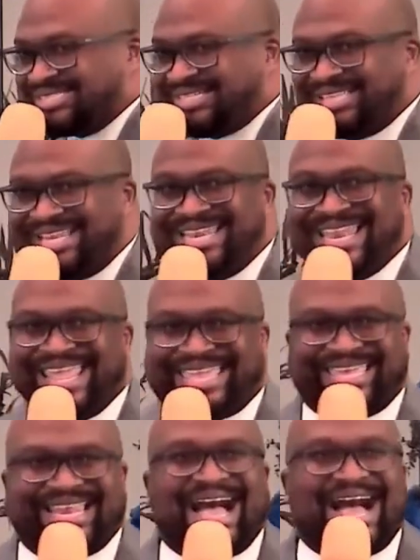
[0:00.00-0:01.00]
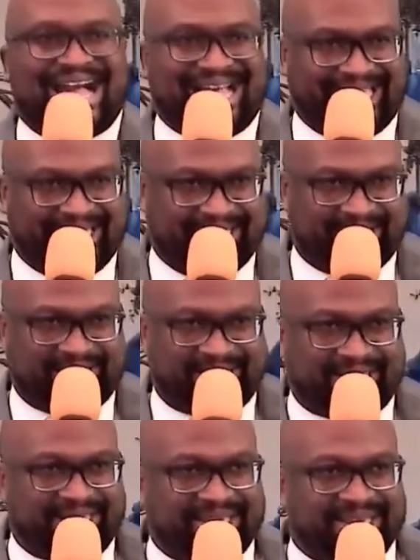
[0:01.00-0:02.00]
To the naked eye,
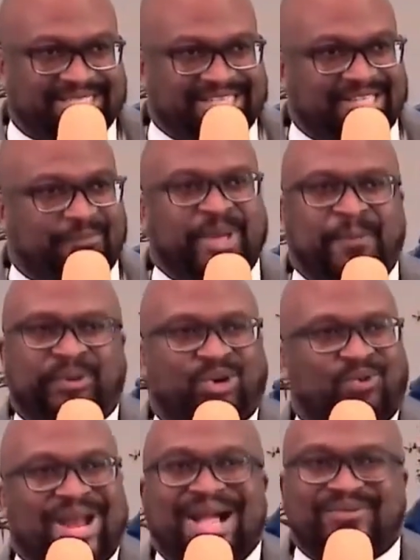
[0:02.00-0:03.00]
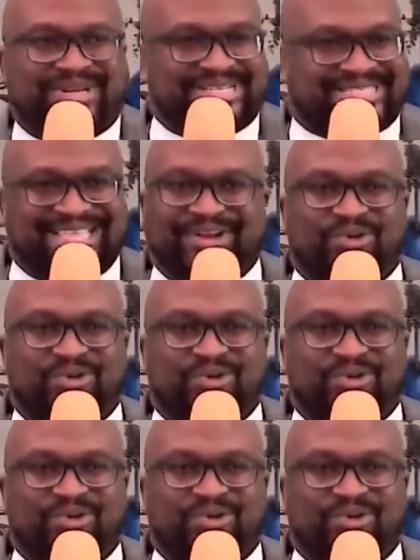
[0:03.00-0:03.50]
to the people around us, they